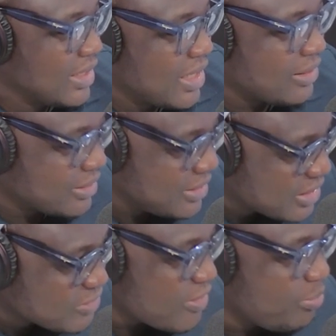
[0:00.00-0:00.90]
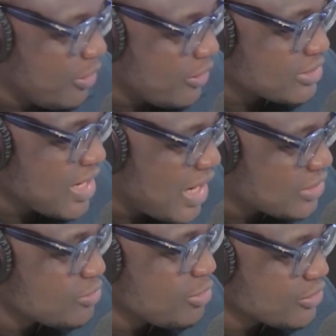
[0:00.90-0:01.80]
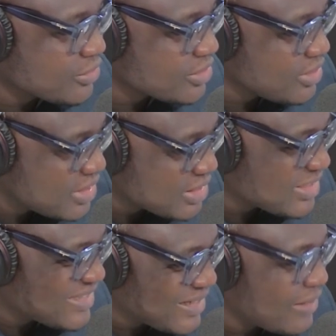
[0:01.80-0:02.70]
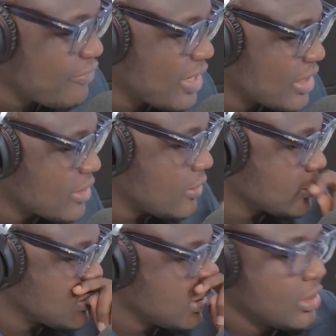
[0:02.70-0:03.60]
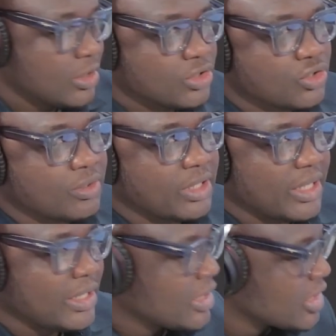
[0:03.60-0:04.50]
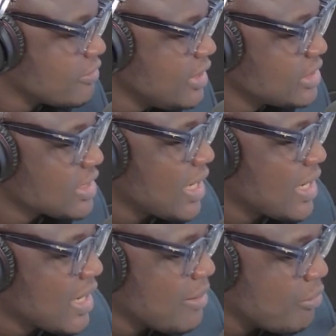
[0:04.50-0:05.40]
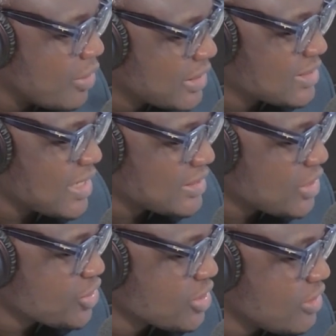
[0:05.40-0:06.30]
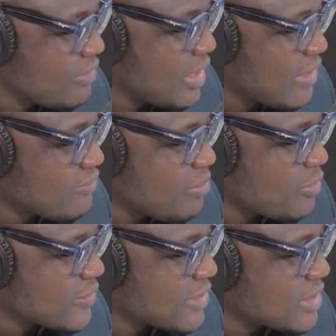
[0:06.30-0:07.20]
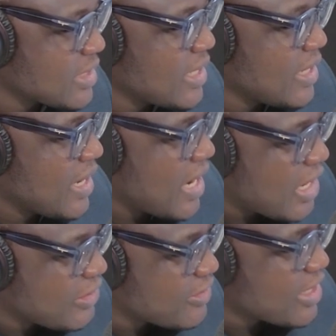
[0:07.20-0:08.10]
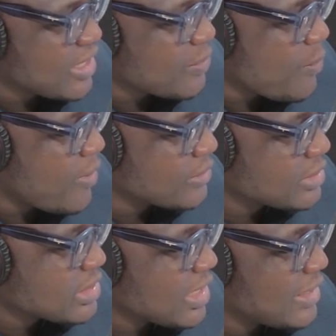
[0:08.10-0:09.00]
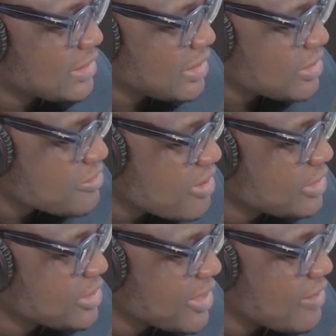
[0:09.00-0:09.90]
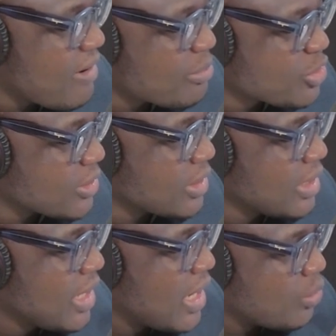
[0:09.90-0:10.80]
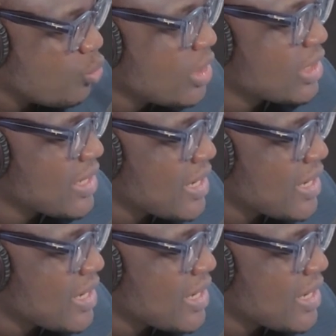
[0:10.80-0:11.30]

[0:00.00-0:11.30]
Now, this report attributes this significant cost to the increasing monetization of the electoral process, a trend it warns is entrenching corruption and weakening